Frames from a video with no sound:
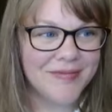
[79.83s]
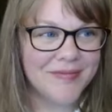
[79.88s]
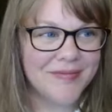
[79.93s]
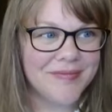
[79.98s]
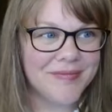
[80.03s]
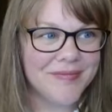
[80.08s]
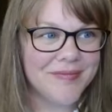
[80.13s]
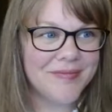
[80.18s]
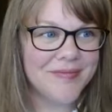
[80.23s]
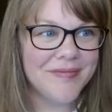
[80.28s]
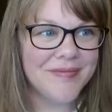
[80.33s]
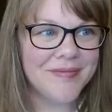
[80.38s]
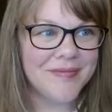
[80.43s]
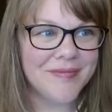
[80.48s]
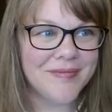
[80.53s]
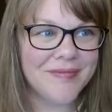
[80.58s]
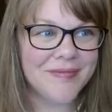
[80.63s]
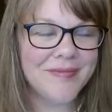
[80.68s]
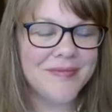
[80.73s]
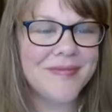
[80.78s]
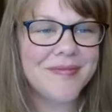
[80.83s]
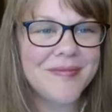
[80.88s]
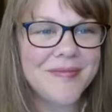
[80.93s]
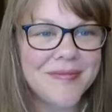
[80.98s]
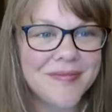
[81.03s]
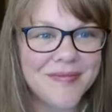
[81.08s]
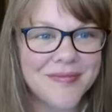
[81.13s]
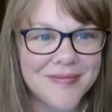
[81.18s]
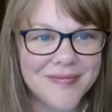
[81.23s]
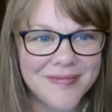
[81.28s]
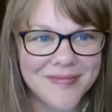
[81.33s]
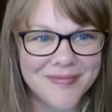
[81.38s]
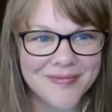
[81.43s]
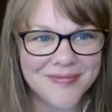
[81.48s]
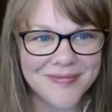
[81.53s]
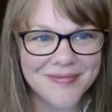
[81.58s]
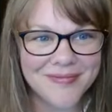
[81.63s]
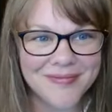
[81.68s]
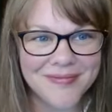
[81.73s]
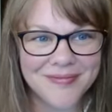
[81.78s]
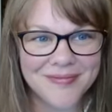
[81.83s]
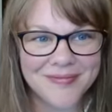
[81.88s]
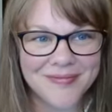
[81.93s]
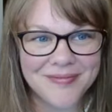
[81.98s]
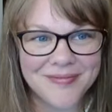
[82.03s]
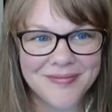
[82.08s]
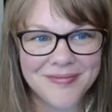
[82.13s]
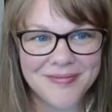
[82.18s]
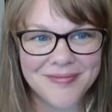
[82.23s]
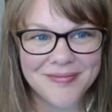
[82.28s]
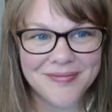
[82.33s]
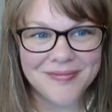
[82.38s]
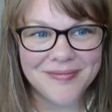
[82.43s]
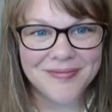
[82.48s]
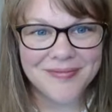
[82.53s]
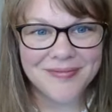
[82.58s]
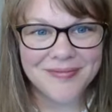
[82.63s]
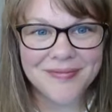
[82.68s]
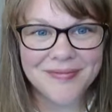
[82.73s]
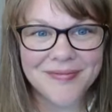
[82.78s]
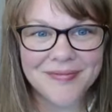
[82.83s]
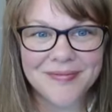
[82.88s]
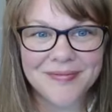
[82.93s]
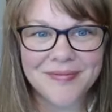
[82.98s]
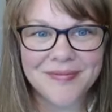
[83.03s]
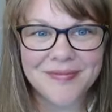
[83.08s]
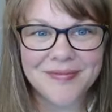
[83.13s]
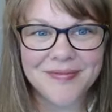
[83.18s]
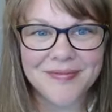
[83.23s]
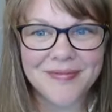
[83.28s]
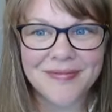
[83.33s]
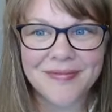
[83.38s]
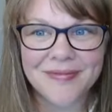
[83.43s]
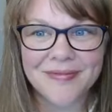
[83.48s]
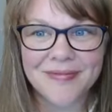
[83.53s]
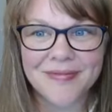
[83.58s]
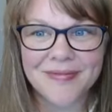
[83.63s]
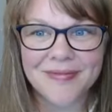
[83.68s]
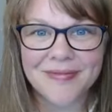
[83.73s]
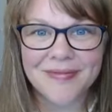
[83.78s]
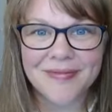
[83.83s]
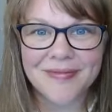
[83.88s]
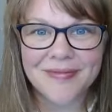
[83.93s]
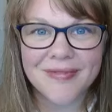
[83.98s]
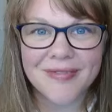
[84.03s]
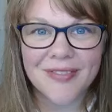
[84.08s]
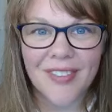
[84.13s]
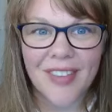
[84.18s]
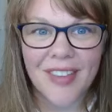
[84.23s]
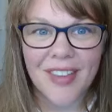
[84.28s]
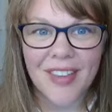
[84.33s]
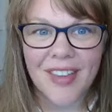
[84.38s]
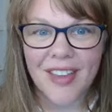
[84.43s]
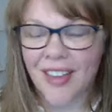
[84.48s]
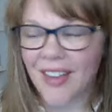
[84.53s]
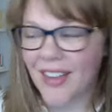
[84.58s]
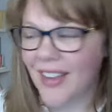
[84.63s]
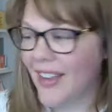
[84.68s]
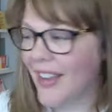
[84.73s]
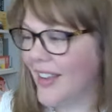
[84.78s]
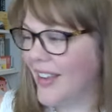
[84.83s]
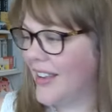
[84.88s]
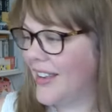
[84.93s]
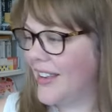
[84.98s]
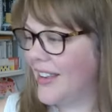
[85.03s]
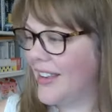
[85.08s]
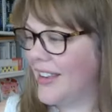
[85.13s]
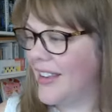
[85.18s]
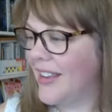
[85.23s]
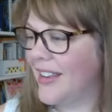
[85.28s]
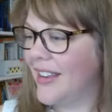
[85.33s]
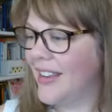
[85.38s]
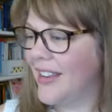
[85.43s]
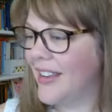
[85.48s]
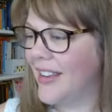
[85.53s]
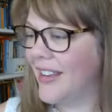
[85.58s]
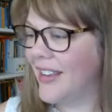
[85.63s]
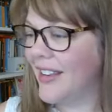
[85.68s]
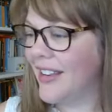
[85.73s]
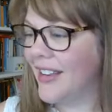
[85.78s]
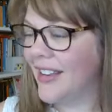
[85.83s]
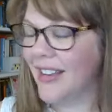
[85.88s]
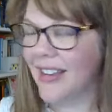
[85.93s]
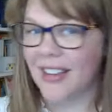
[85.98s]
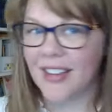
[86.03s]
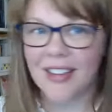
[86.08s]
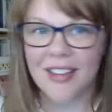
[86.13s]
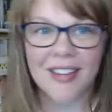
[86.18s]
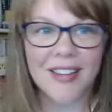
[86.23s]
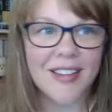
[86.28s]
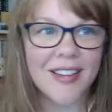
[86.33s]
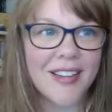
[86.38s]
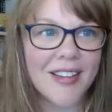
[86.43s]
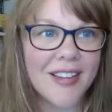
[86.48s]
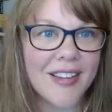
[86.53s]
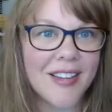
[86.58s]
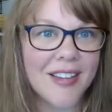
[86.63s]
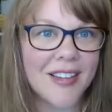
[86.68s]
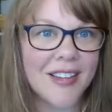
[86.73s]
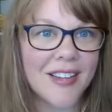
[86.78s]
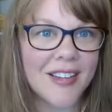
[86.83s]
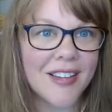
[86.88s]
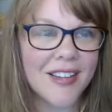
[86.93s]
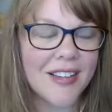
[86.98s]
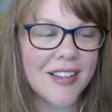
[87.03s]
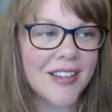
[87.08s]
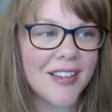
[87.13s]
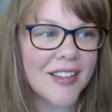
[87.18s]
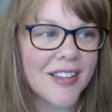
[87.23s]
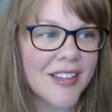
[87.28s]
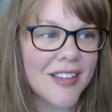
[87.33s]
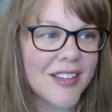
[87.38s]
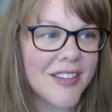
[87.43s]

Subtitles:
No one is speaking in this clip.